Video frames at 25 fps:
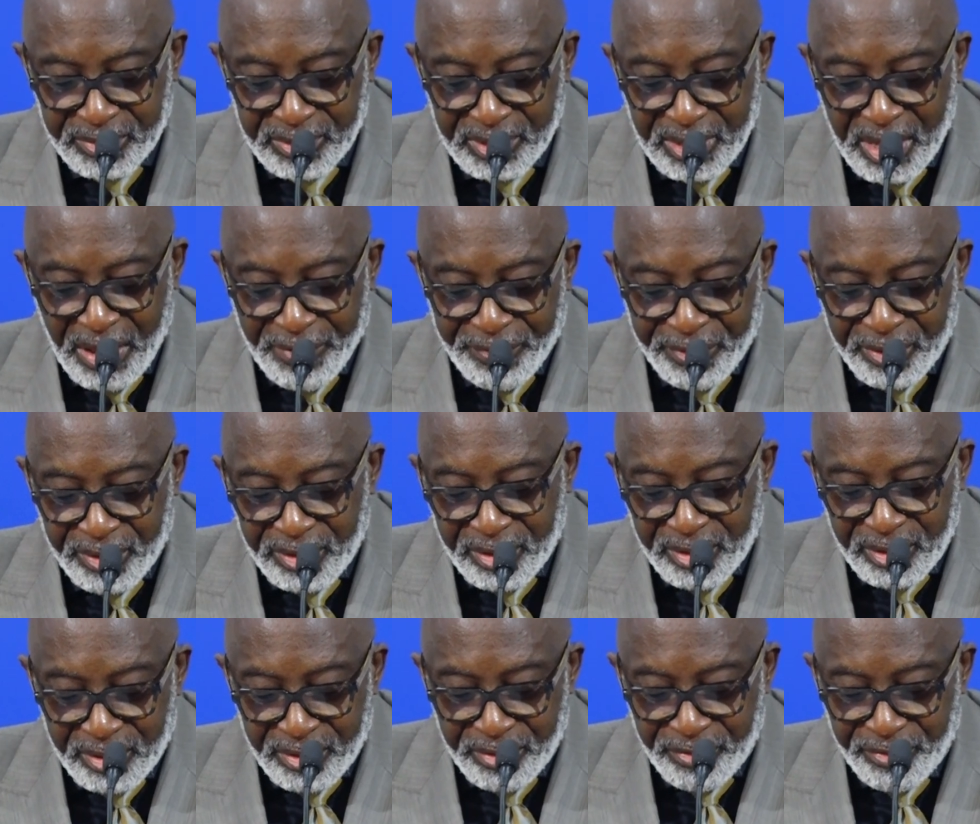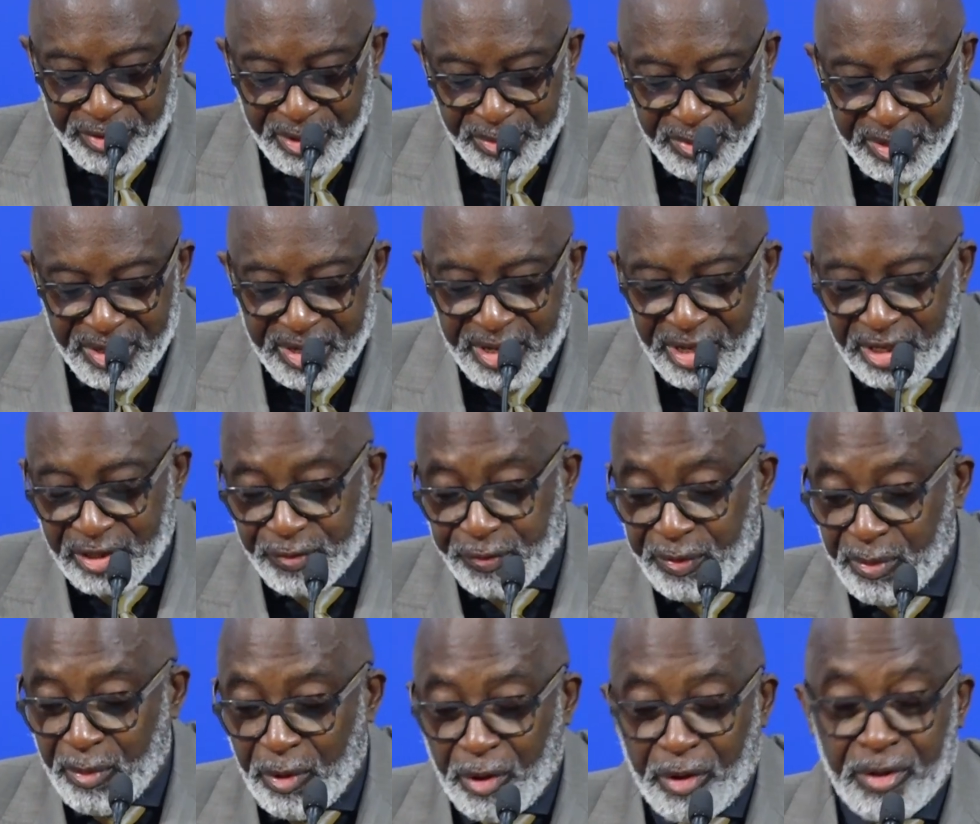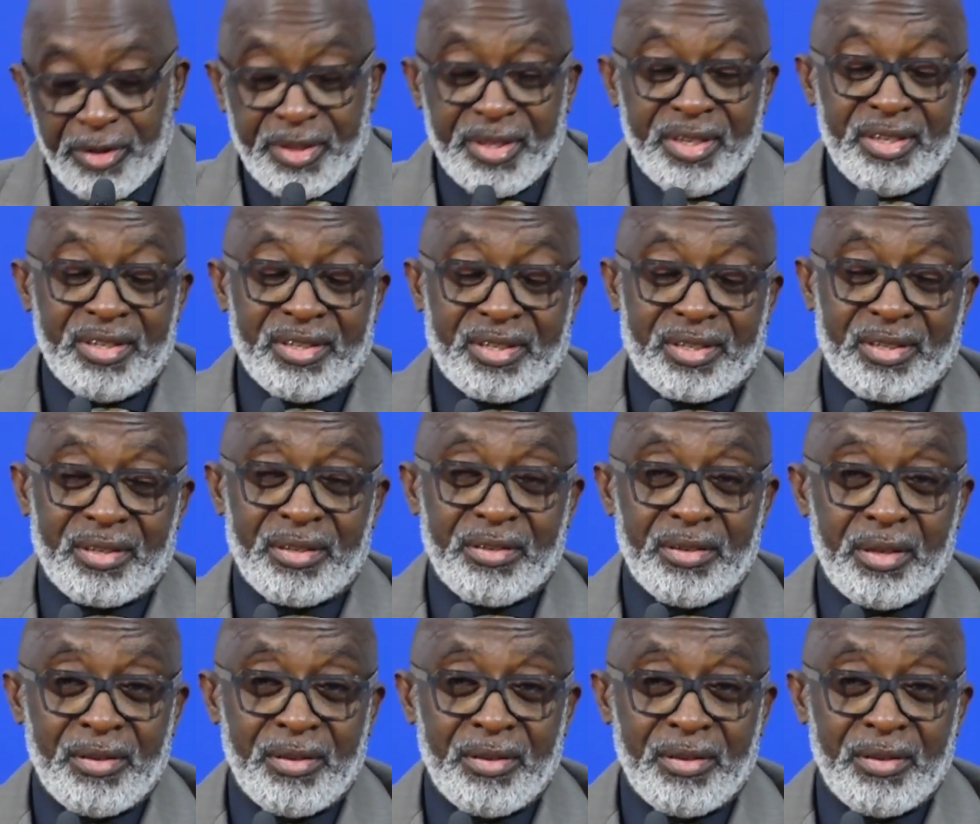having remedials from all these